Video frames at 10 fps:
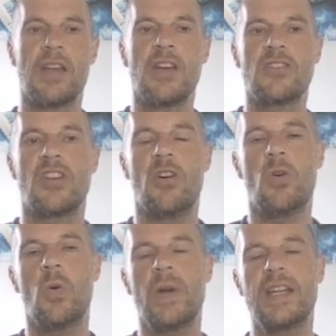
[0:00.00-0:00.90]
So
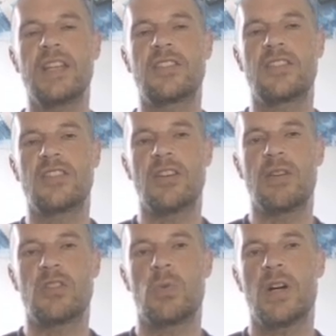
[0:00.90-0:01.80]
all we need to do
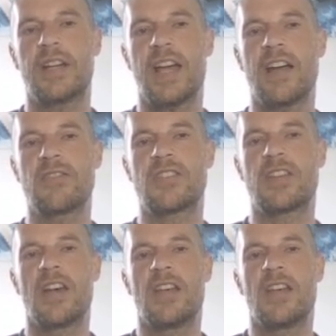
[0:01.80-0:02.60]
is work out